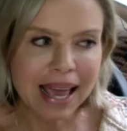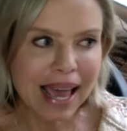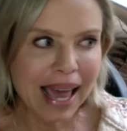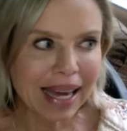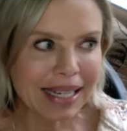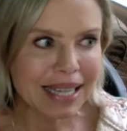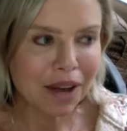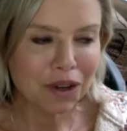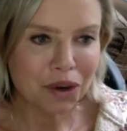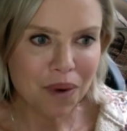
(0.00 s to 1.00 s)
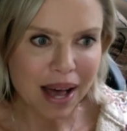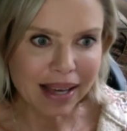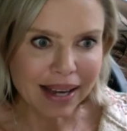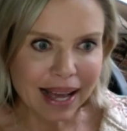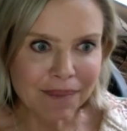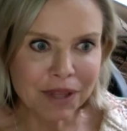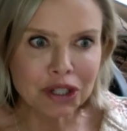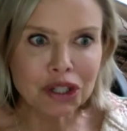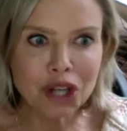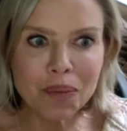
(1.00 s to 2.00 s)
And I tell you what,
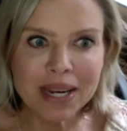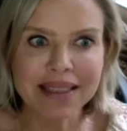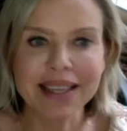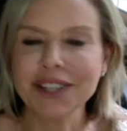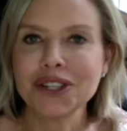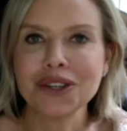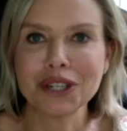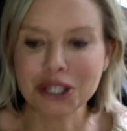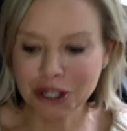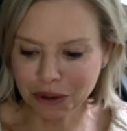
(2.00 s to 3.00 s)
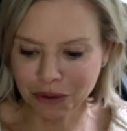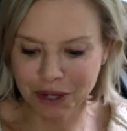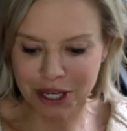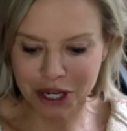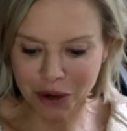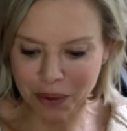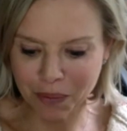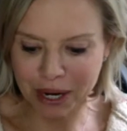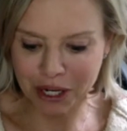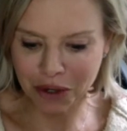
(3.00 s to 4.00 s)
there's so many things you can do.
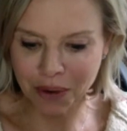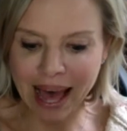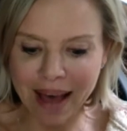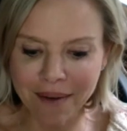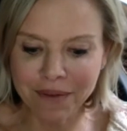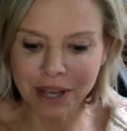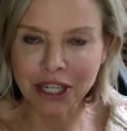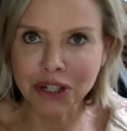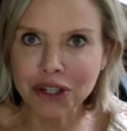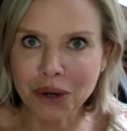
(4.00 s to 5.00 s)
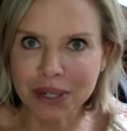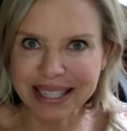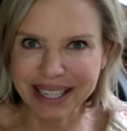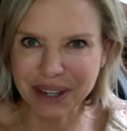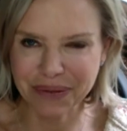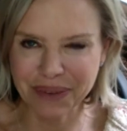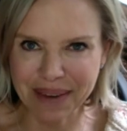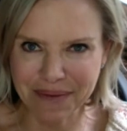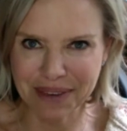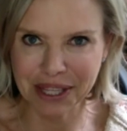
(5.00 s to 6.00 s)
When you have and you're noticing your and
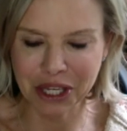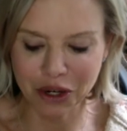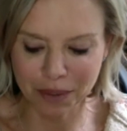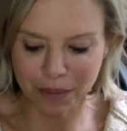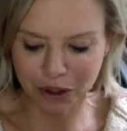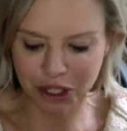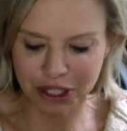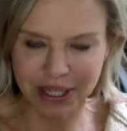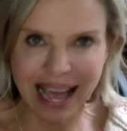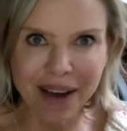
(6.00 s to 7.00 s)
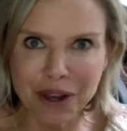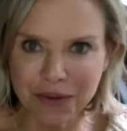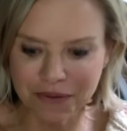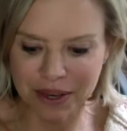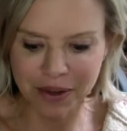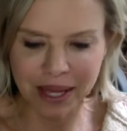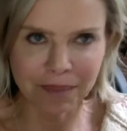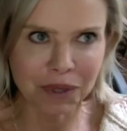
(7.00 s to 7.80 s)
feeling your emotions, how do you feel them?